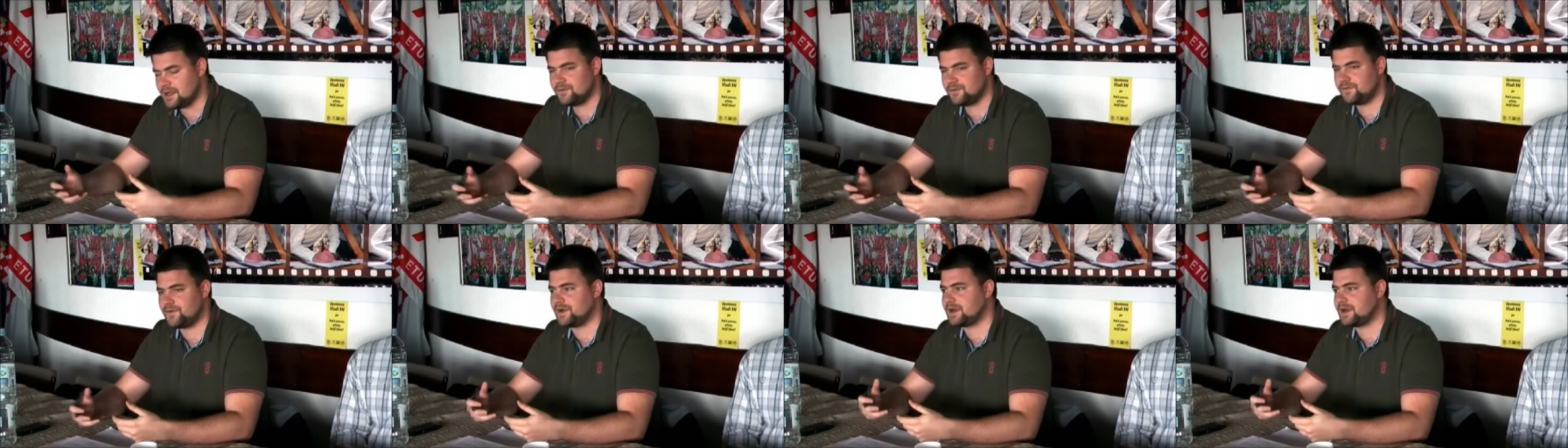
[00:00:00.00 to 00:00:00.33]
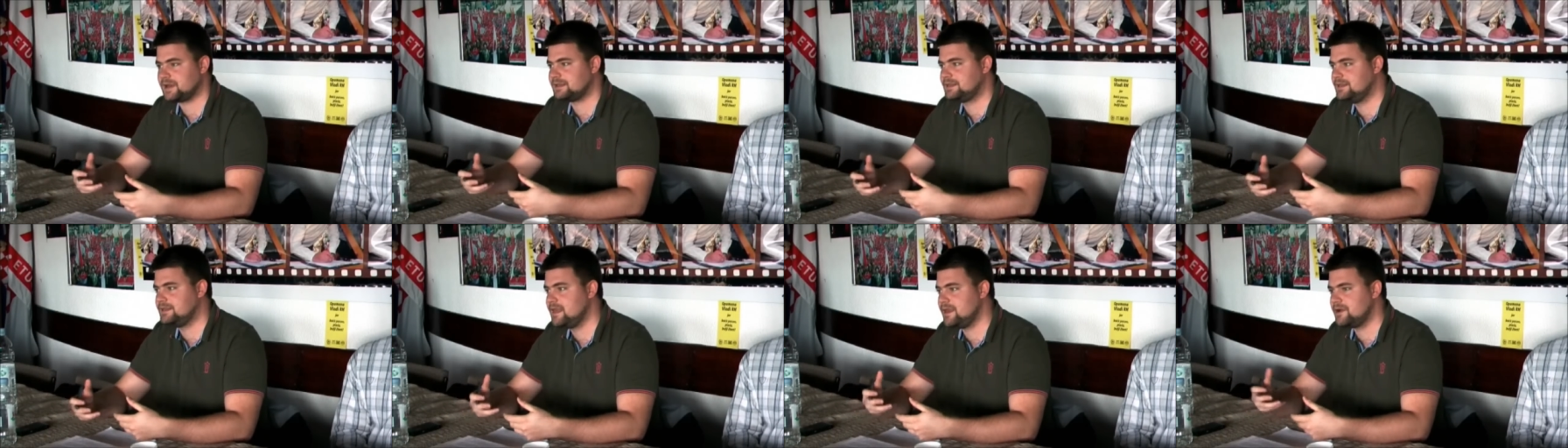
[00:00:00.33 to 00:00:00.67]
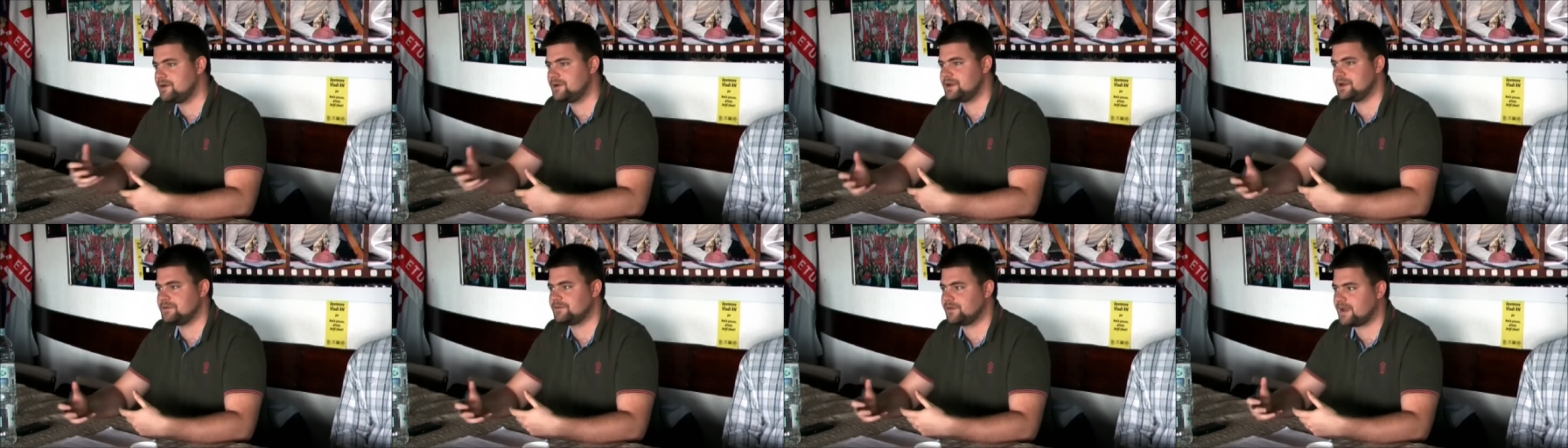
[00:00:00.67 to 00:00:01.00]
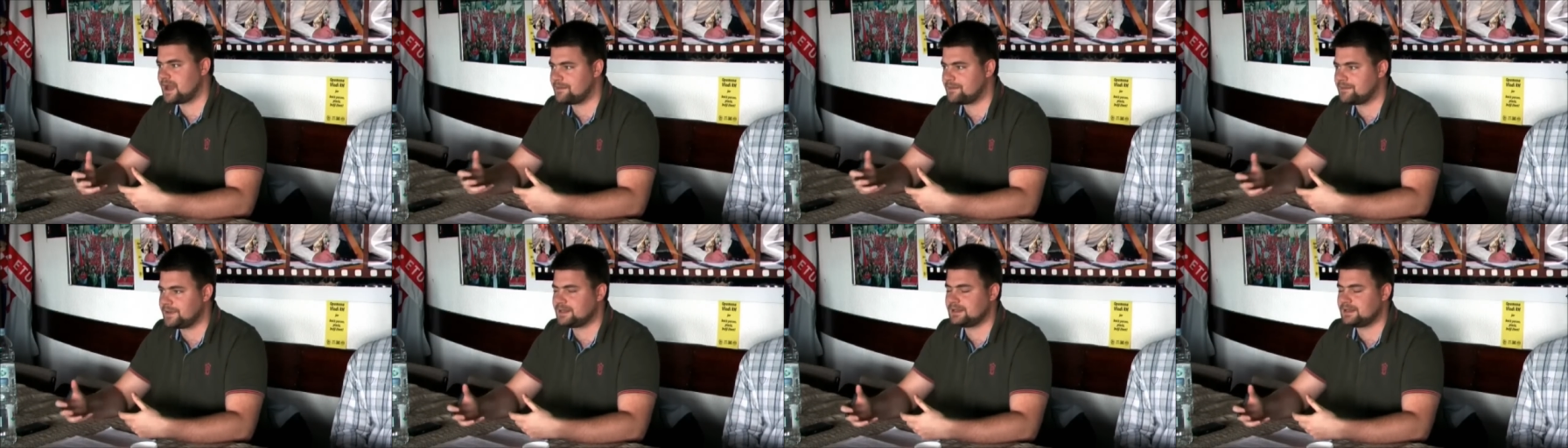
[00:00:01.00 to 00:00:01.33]
for a theory of
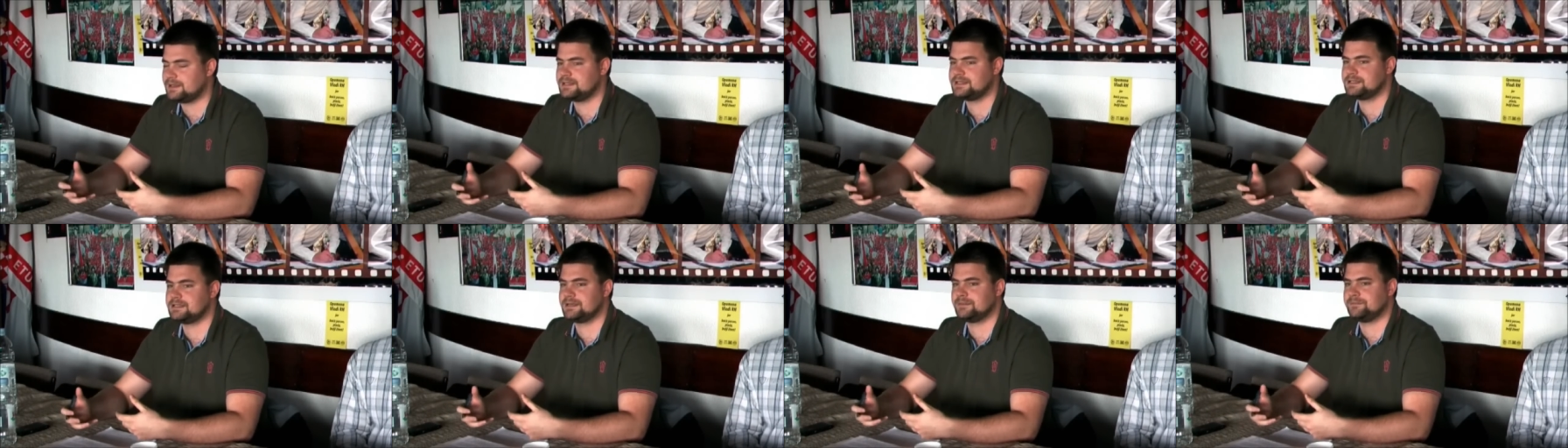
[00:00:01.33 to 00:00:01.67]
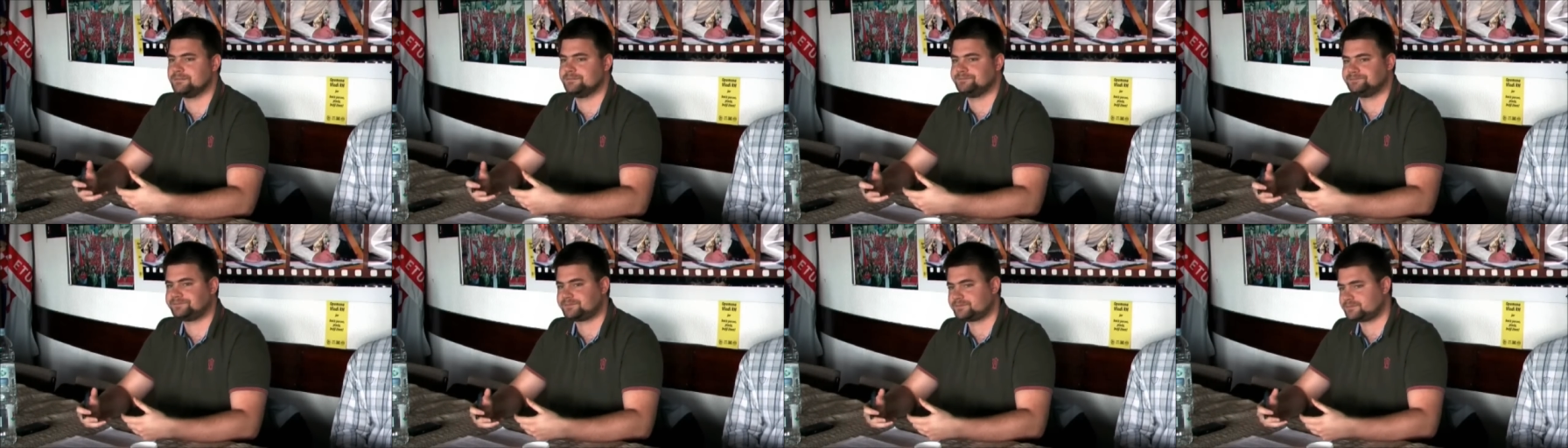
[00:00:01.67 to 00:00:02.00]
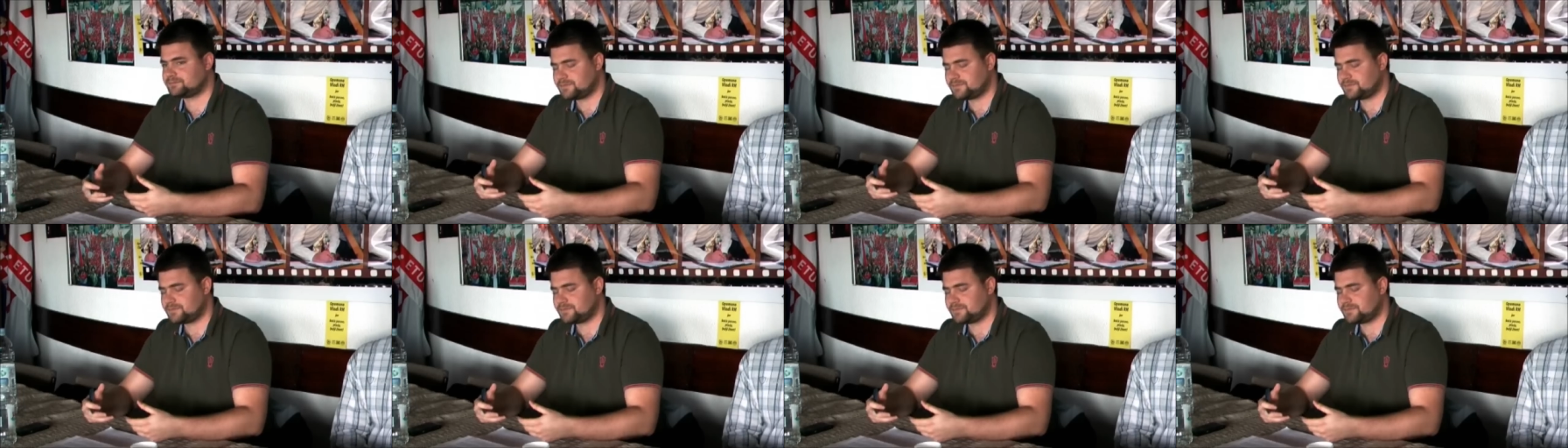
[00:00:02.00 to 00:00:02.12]
capitalism